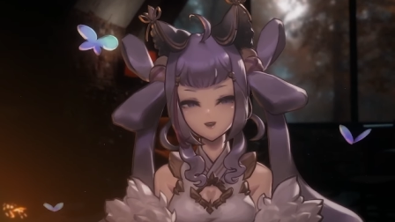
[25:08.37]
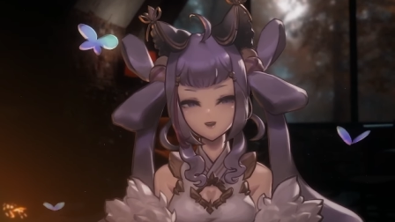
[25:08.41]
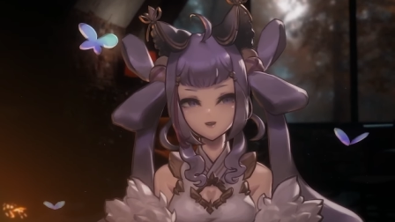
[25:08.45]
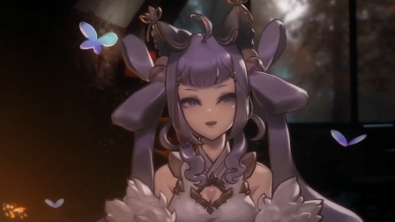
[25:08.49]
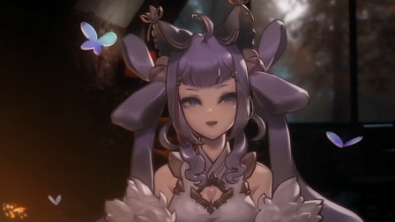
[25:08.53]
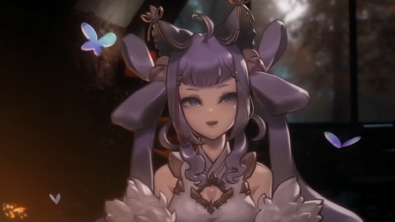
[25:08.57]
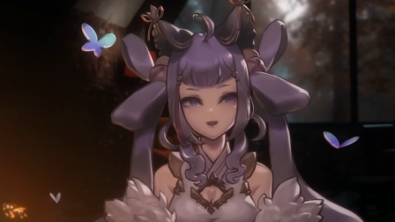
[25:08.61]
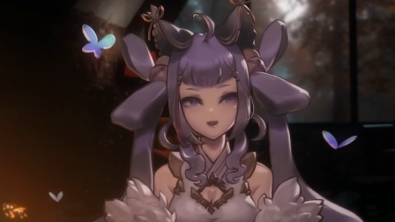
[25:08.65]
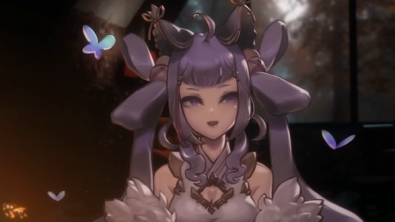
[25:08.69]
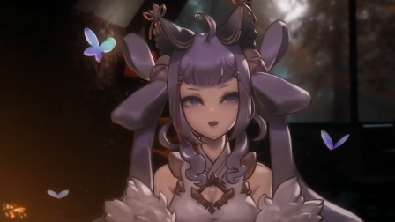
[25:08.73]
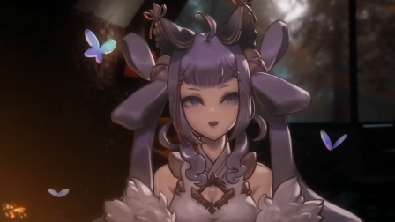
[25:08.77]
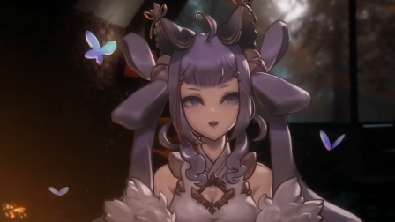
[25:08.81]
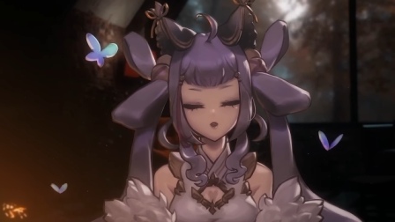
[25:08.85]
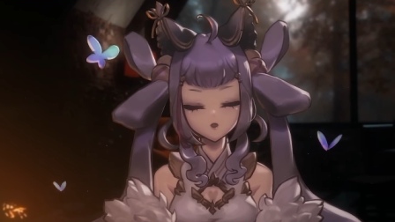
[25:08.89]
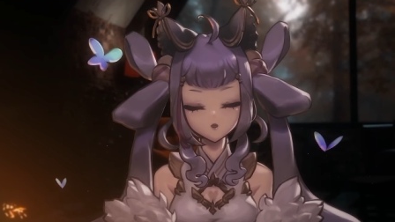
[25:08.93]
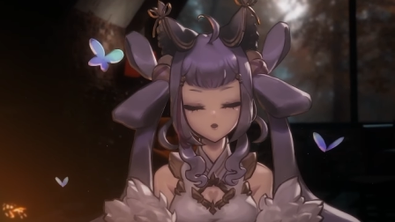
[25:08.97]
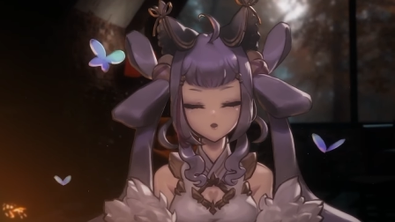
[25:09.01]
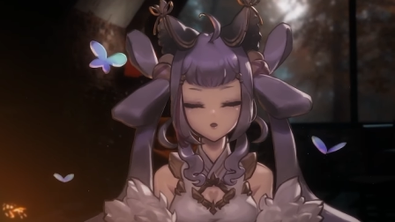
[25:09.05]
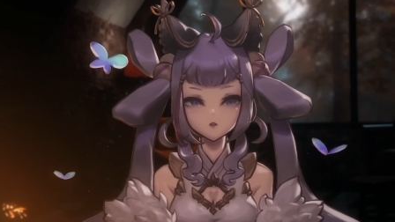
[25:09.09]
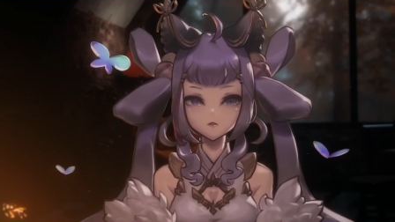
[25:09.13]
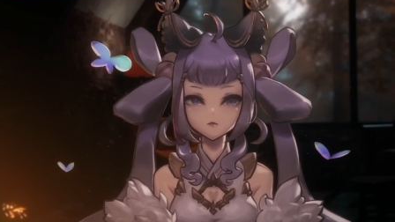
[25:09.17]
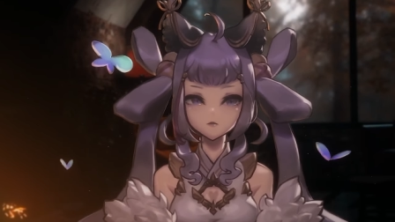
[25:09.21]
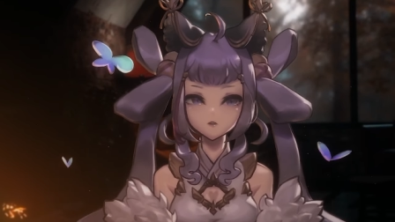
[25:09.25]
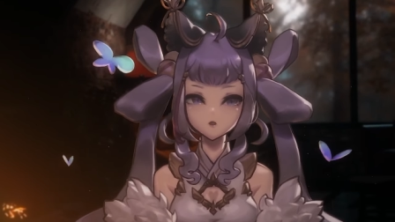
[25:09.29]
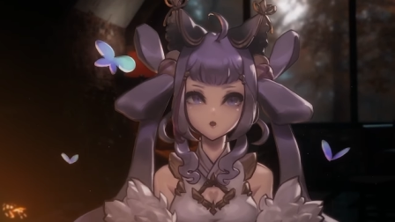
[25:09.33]
and do
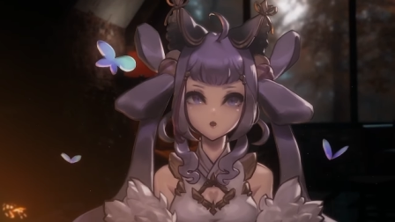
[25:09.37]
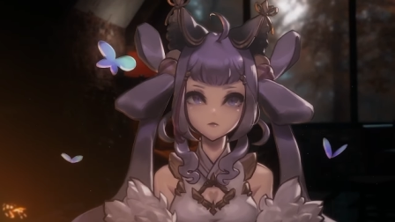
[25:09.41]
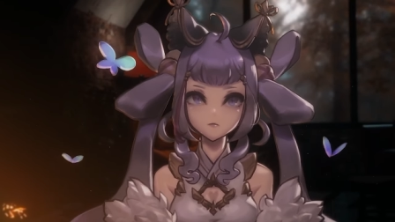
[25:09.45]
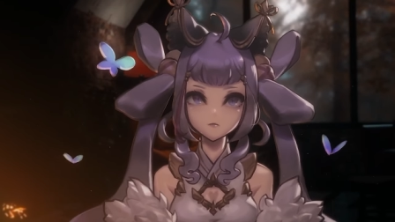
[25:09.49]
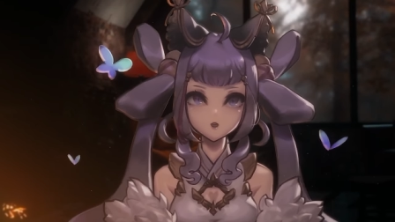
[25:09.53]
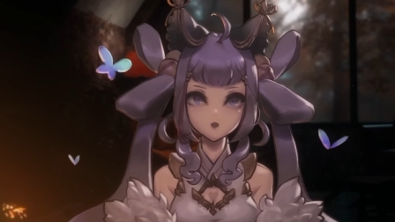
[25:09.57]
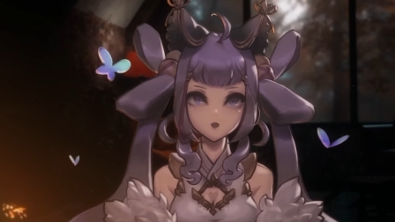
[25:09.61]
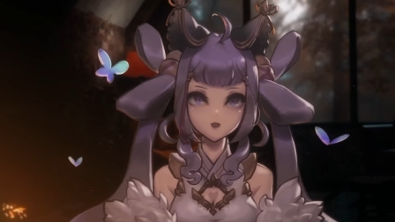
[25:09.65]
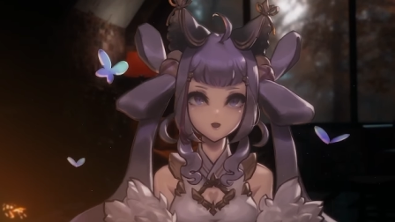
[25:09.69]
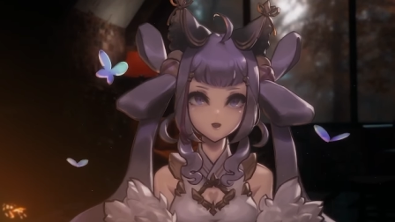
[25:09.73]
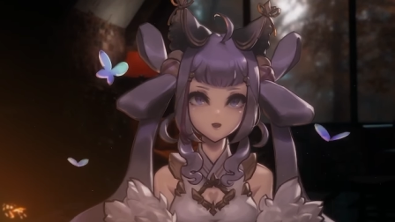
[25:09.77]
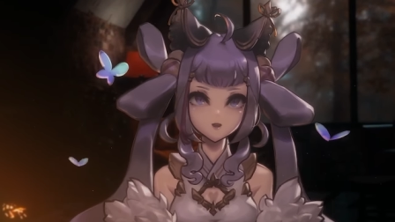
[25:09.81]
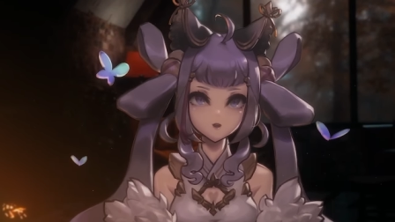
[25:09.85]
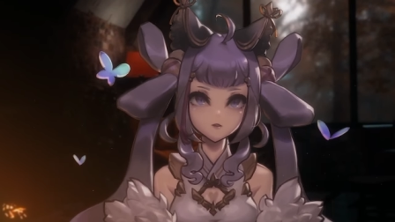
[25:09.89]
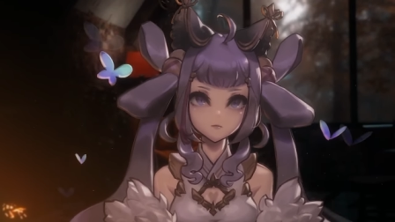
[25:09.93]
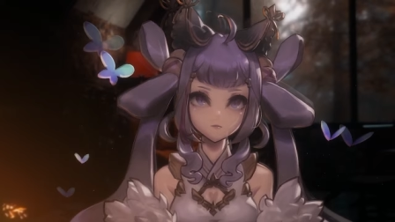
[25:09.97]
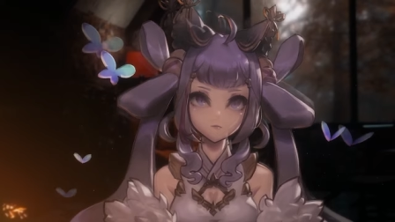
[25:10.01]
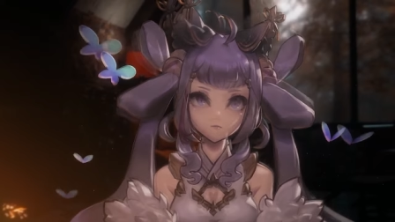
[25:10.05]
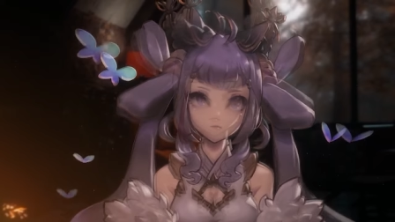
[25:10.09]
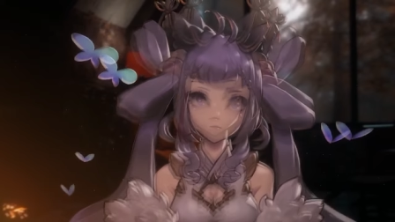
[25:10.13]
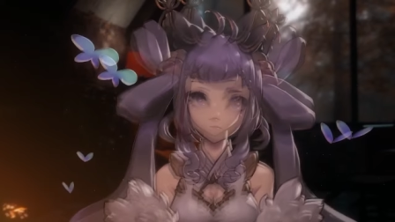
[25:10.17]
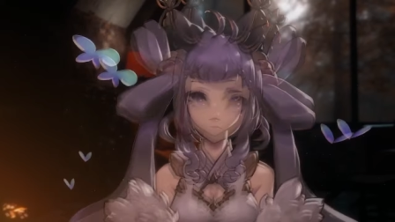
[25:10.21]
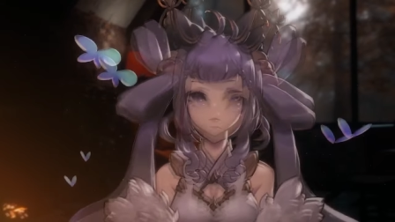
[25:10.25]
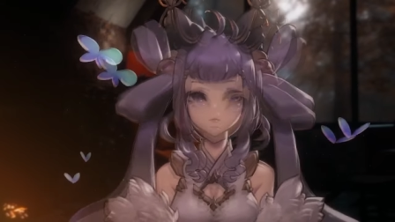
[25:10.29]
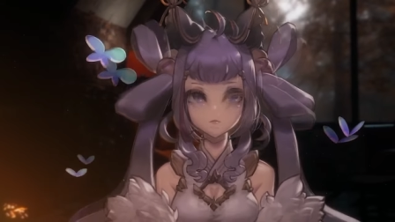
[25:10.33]
something.
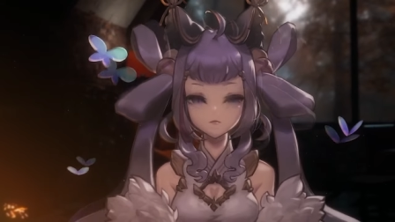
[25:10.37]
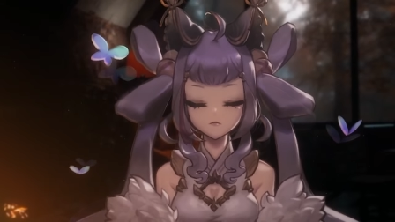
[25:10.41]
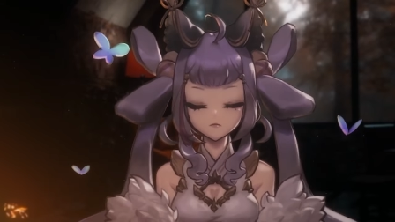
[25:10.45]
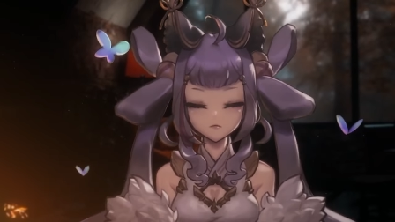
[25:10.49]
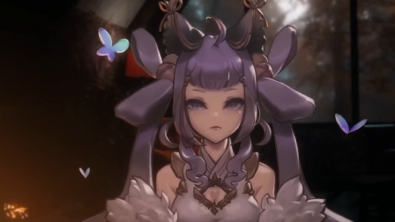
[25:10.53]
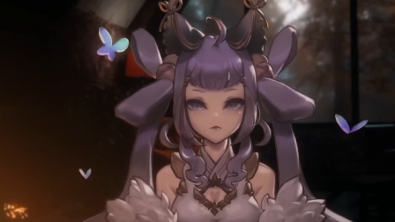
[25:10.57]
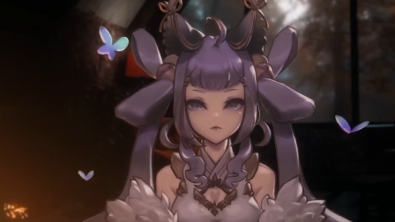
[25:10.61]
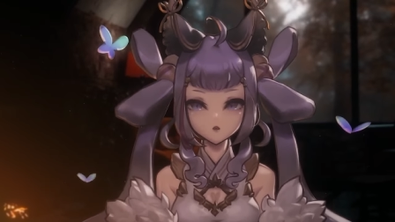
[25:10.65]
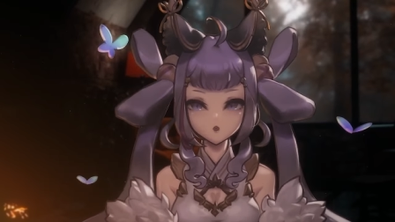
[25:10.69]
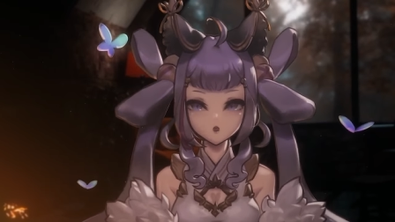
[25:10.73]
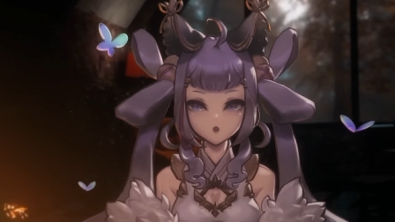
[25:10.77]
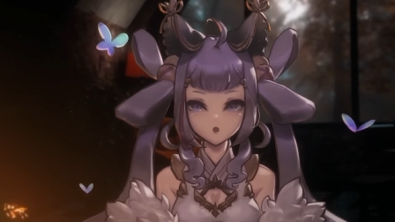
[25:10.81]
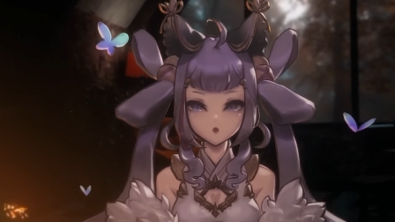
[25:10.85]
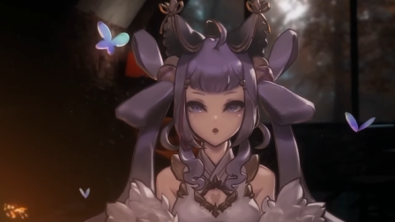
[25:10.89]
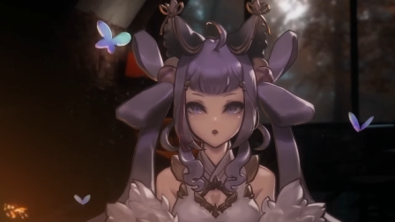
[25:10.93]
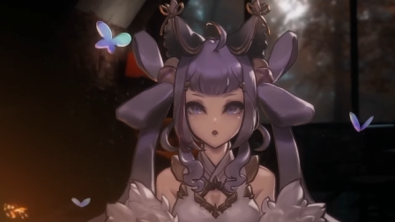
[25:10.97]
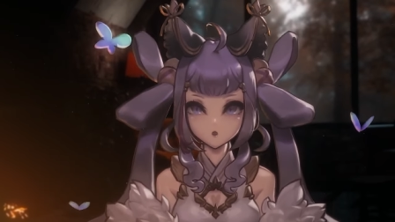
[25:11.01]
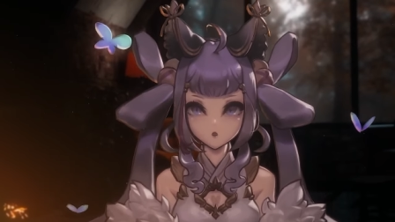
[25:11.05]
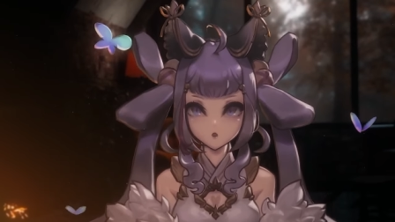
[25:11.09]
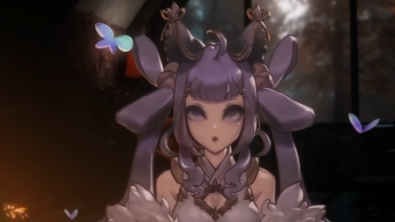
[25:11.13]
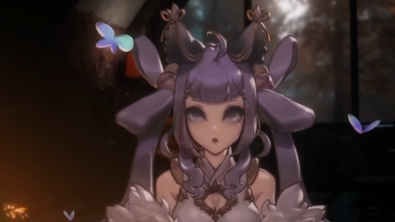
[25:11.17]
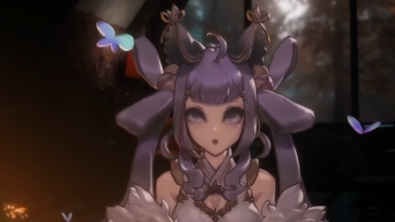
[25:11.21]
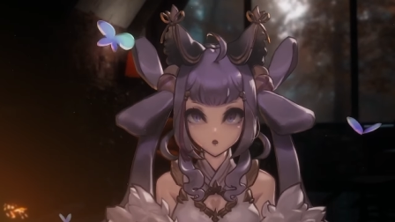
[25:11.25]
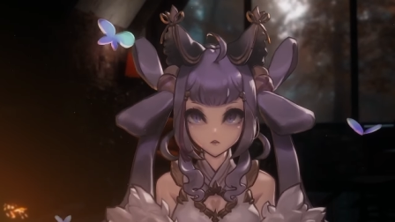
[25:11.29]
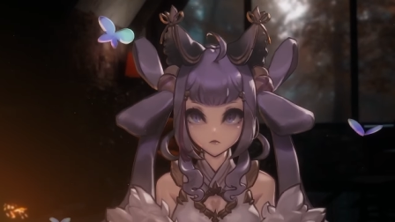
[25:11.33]

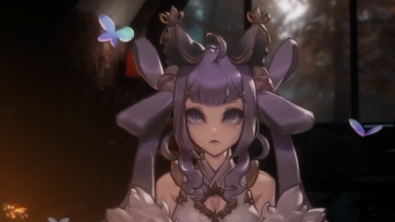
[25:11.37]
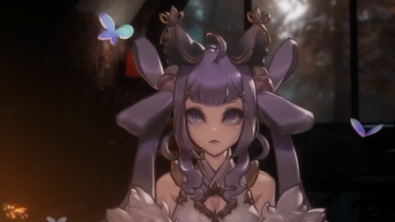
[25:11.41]
So,